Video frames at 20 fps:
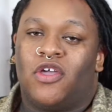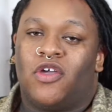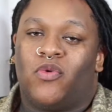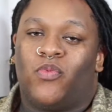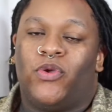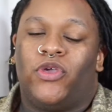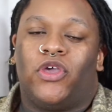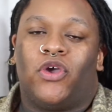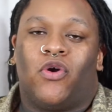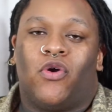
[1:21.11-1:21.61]

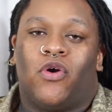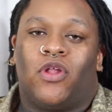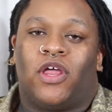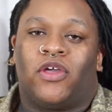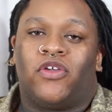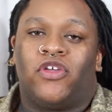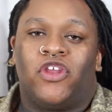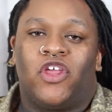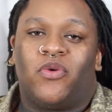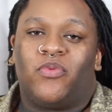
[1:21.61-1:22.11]
we all
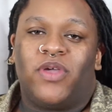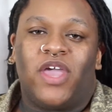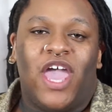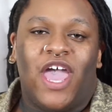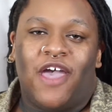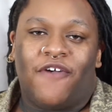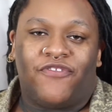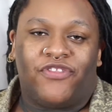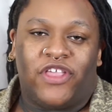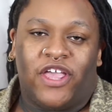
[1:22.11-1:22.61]
like you know we
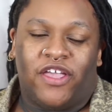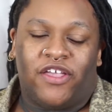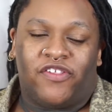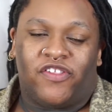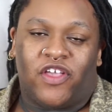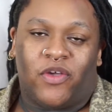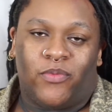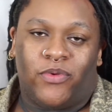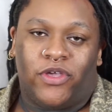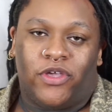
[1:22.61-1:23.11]
have
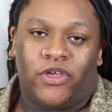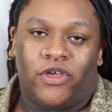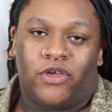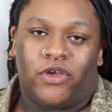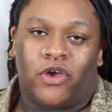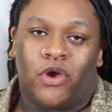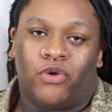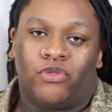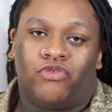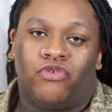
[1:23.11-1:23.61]
things that we
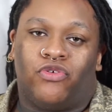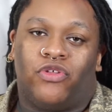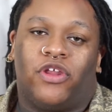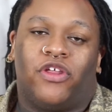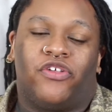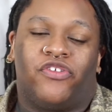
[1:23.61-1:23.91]
go through that